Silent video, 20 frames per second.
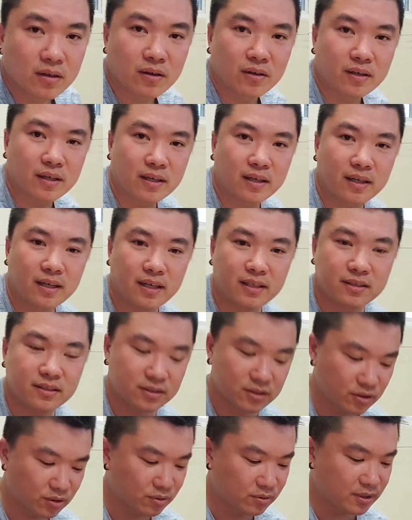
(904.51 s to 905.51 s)
Okay guys,
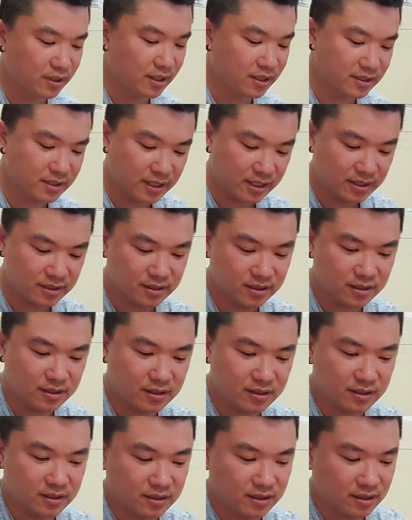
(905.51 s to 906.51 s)
so taste test
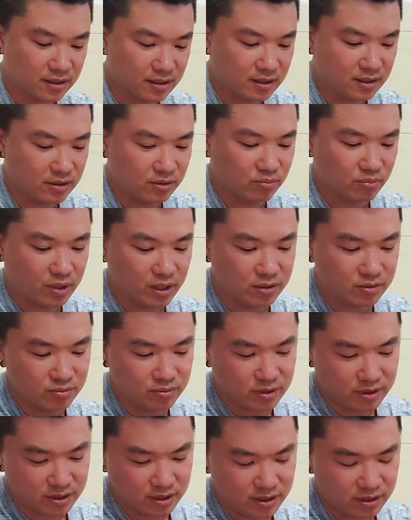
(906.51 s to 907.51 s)
time. I got the rice
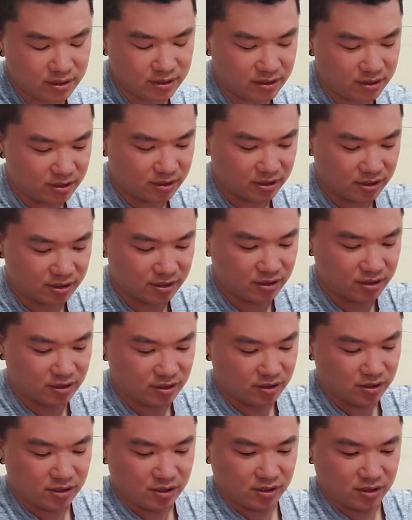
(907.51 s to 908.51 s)
ready.
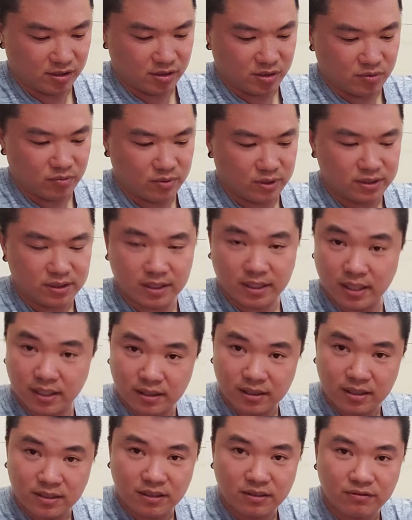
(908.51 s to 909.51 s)
Once
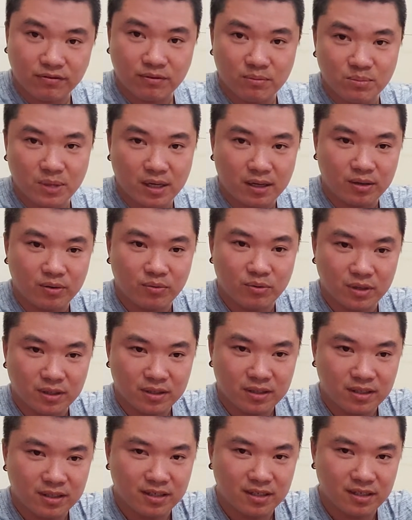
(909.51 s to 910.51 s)
again, this is from my work.